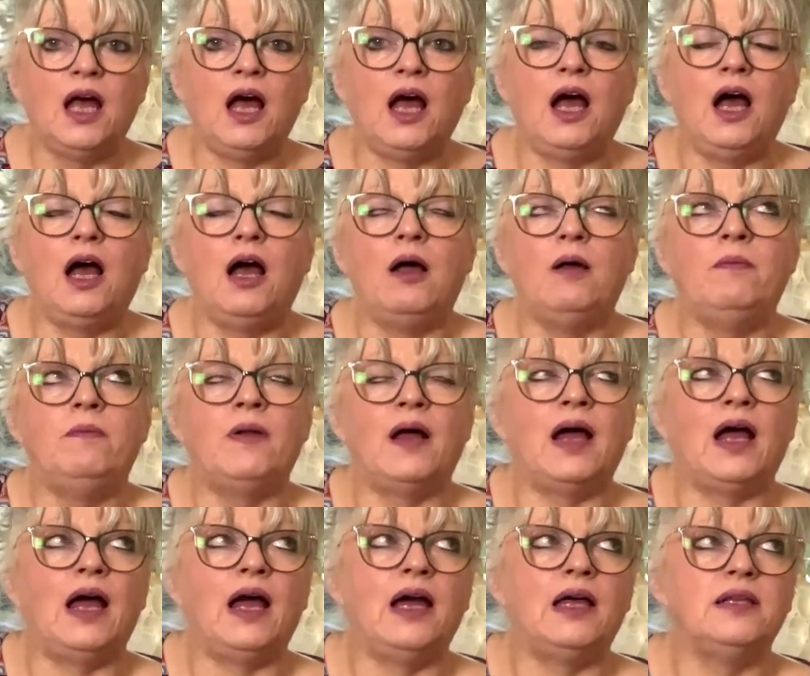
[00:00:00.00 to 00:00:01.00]

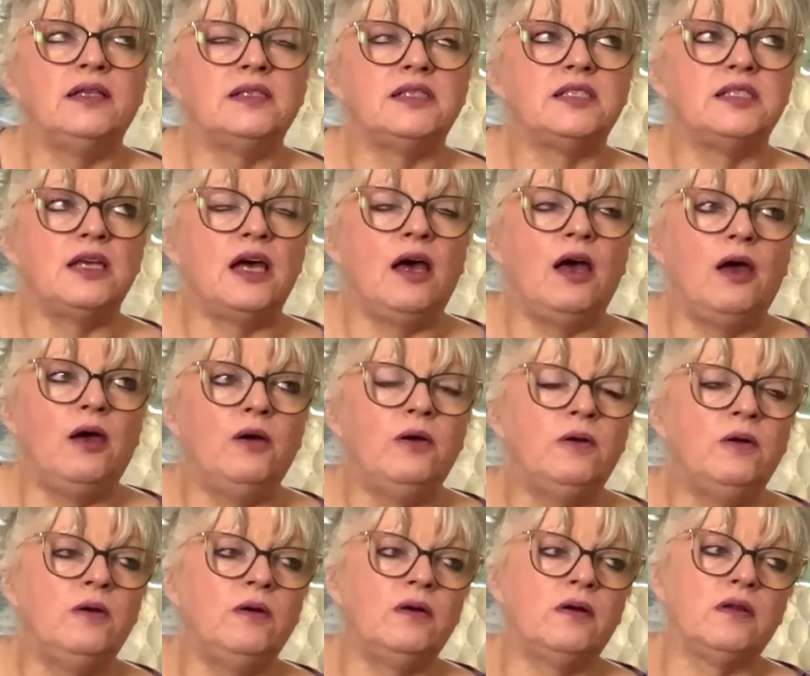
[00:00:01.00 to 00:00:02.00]
and so,
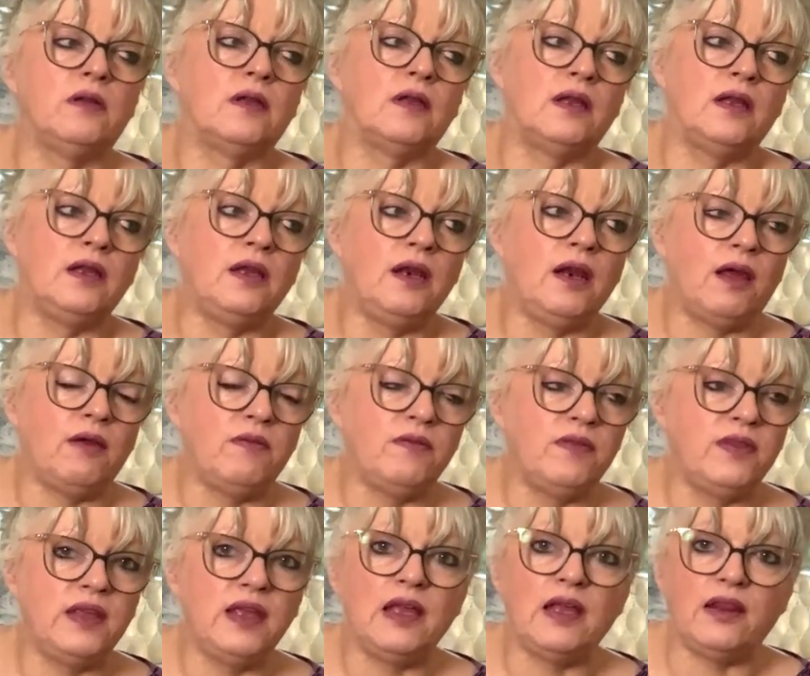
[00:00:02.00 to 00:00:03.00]
you know,
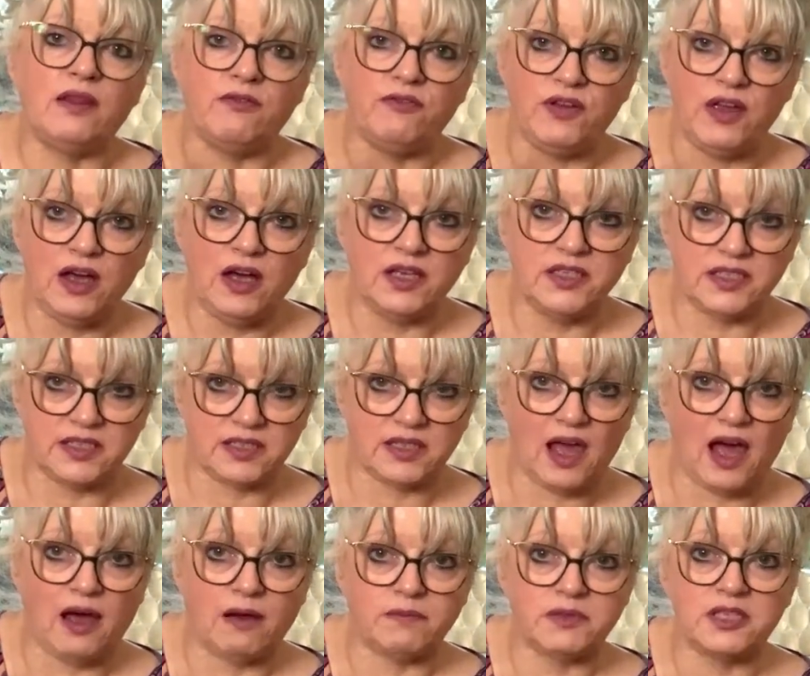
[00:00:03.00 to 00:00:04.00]
the VR does
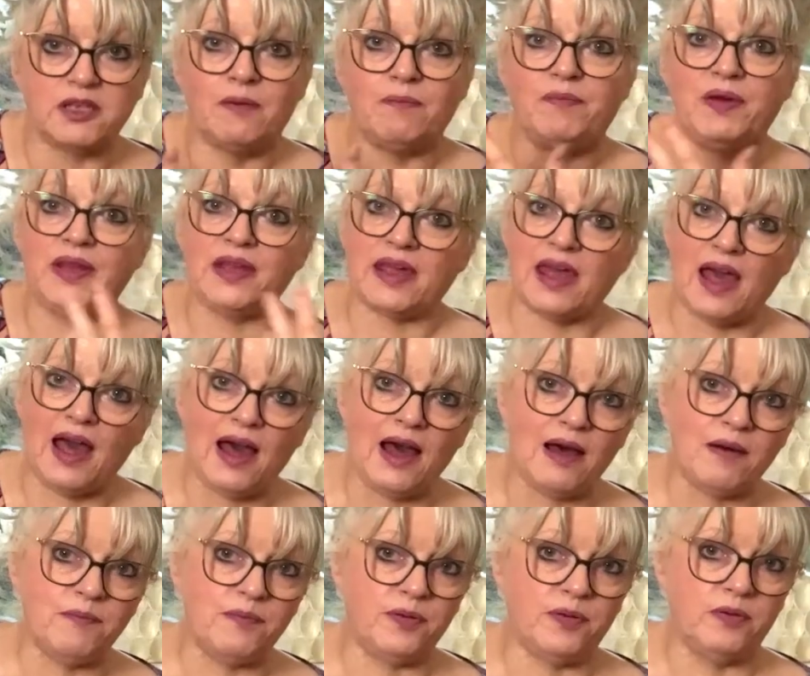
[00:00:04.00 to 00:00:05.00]
caps, but the
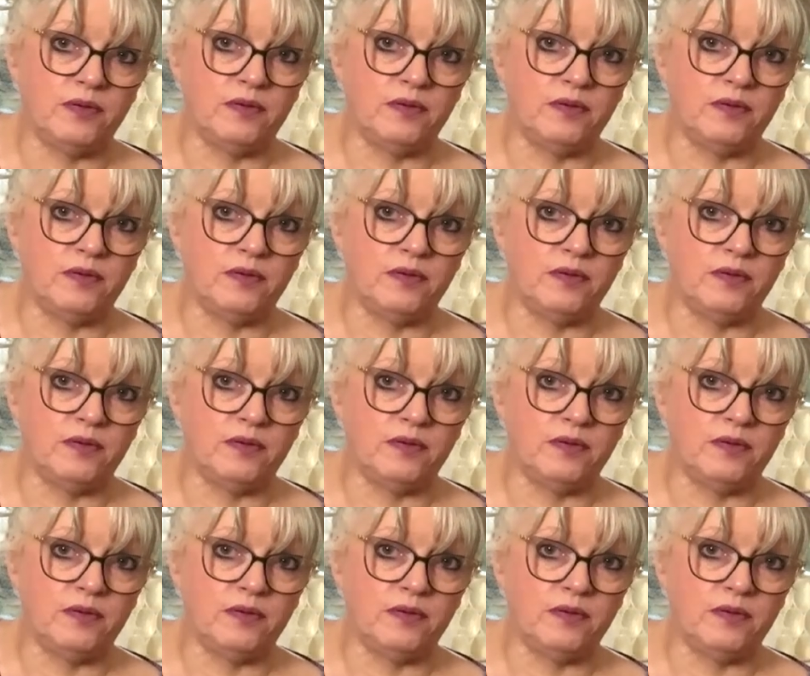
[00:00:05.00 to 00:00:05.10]
cap